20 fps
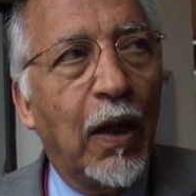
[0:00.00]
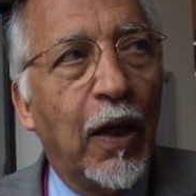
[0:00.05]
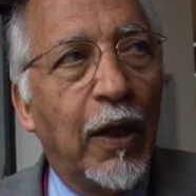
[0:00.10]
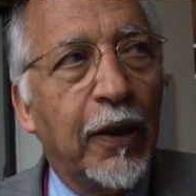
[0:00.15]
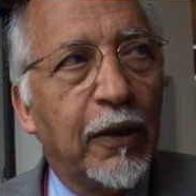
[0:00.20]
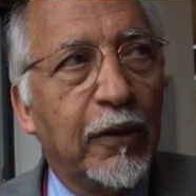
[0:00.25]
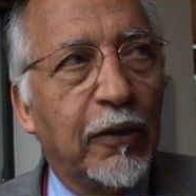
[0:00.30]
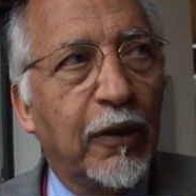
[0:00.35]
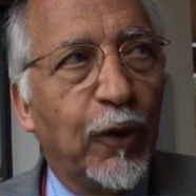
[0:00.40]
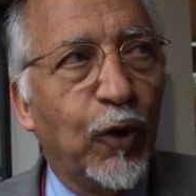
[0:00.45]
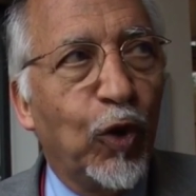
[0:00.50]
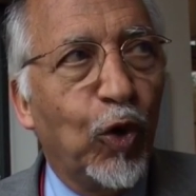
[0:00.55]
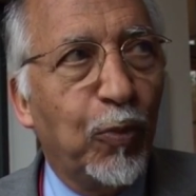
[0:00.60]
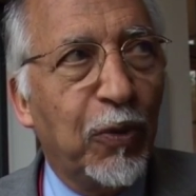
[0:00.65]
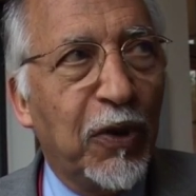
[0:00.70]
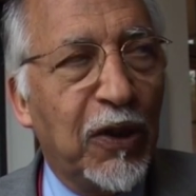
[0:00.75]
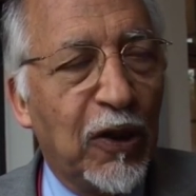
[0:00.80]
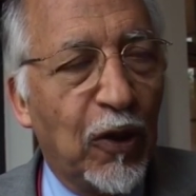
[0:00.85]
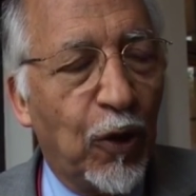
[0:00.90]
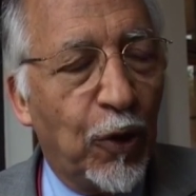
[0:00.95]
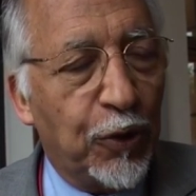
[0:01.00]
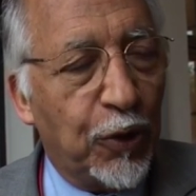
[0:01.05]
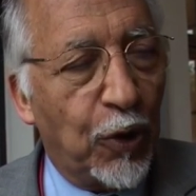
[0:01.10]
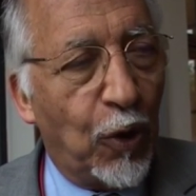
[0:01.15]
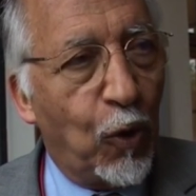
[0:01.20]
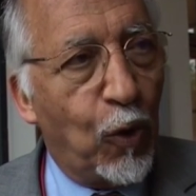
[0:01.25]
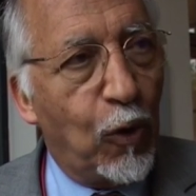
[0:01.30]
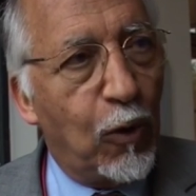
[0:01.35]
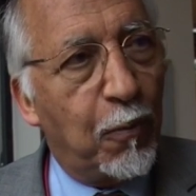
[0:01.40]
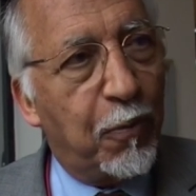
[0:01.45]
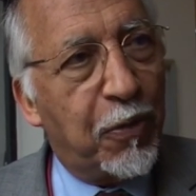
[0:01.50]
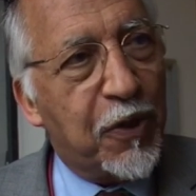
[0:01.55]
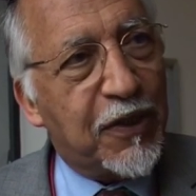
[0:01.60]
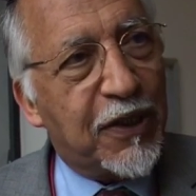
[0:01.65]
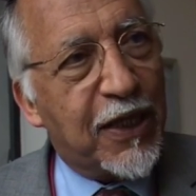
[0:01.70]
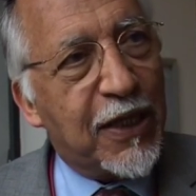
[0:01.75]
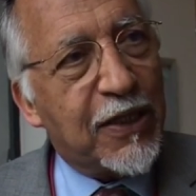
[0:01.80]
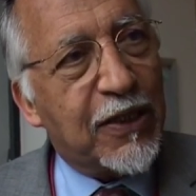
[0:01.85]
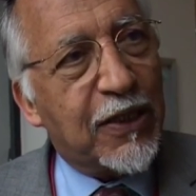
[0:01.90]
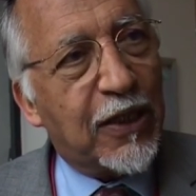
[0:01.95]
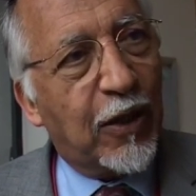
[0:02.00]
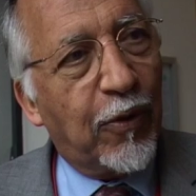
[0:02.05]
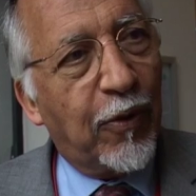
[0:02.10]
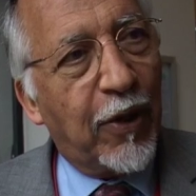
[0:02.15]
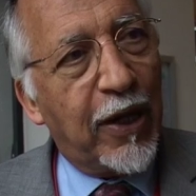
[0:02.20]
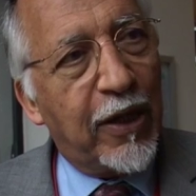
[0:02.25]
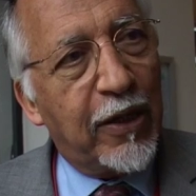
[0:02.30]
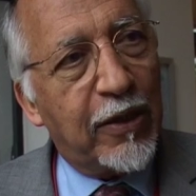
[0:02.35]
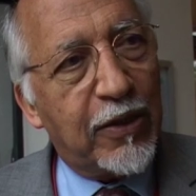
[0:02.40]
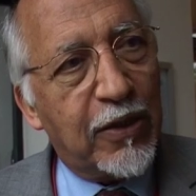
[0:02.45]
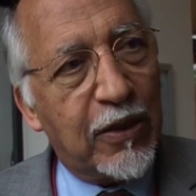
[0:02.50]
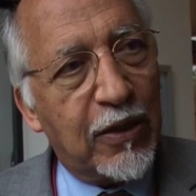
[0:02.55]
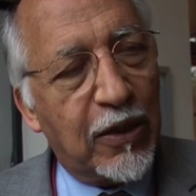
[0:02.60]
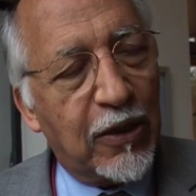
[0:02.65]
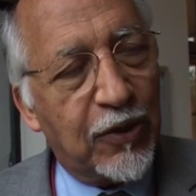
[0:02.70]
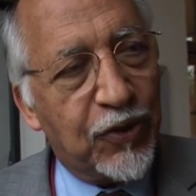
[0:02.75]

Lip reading: I think new media on the whole presents a great